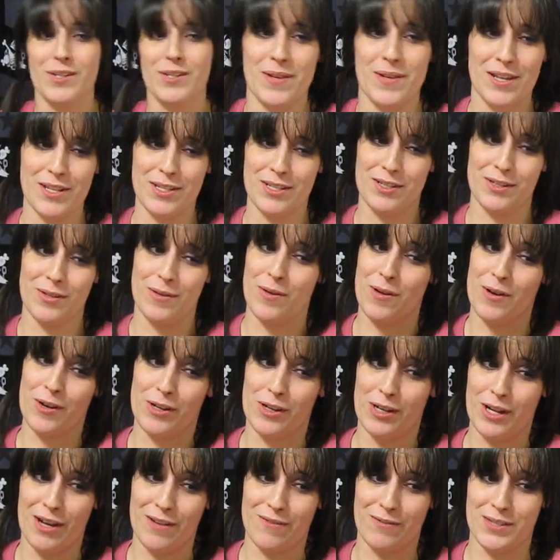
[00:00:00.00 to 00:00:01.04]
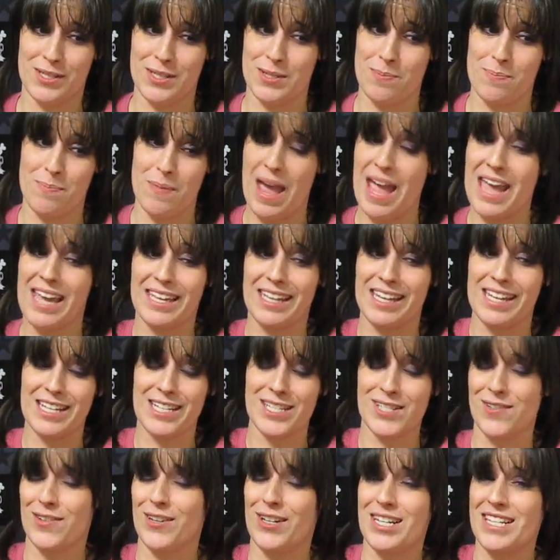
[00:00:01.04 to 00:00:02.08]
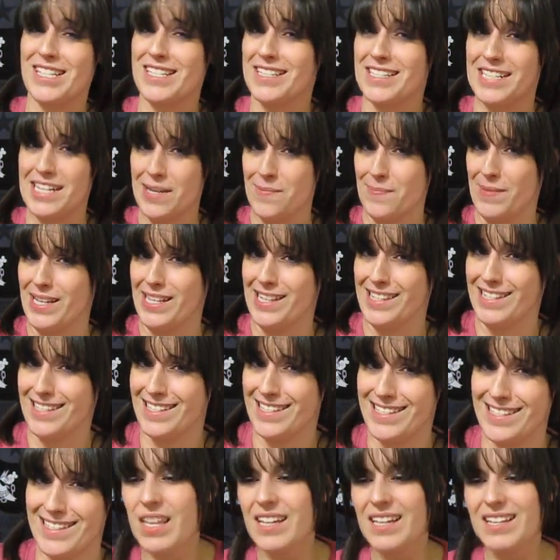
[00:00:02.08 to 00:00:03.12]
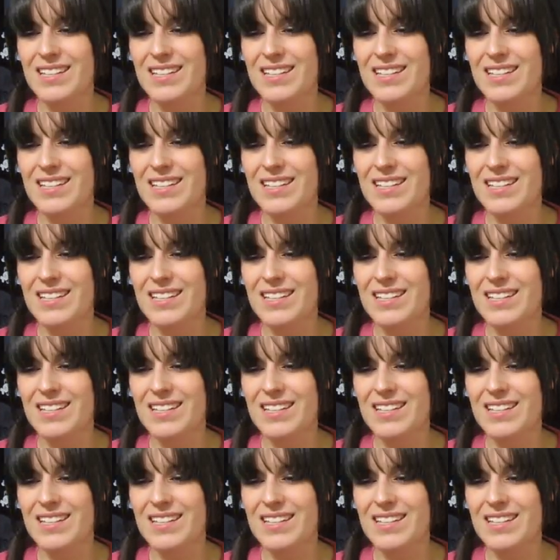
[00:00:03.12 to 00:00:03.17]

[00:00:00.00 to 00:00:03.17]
he has to order off spankings for his demons.